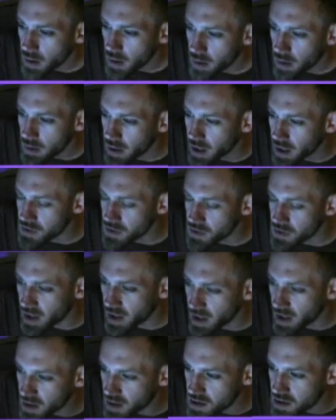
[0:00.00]
Knight
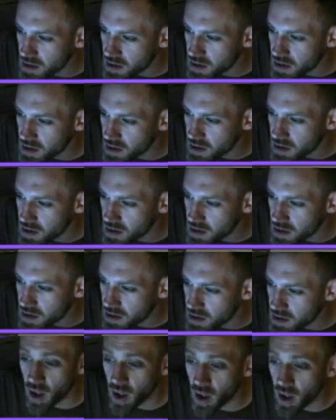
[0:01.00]
F6. Now,
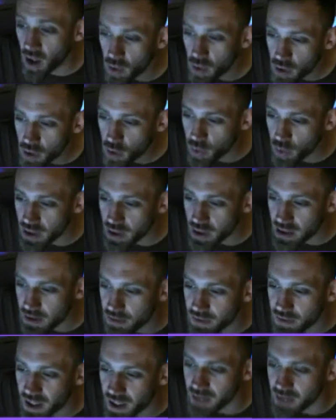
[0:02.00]
Queen
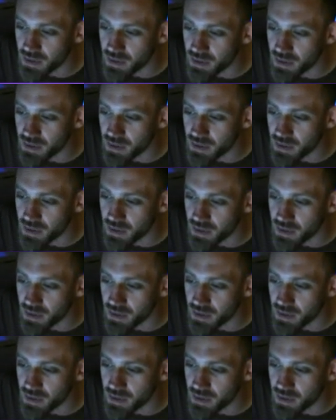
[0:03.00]
E5 check.